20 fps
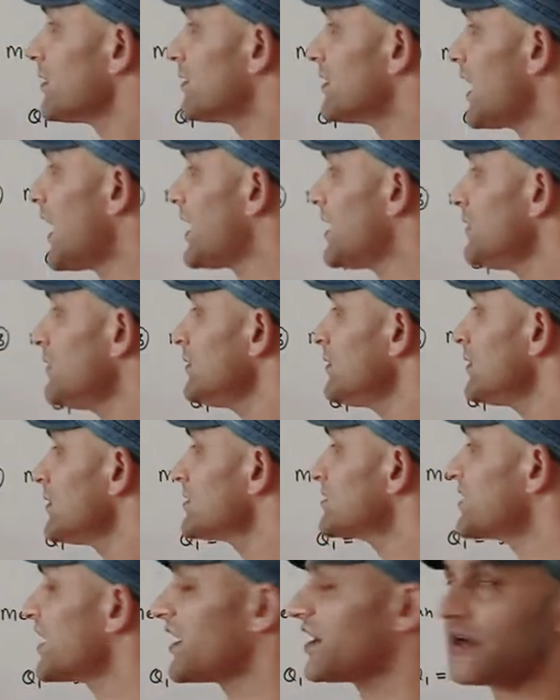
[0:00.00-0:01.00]

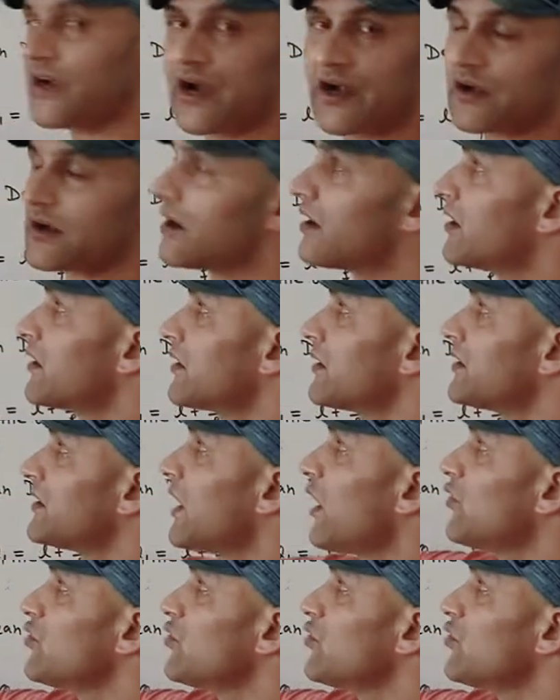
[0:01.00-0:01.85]
than second and third.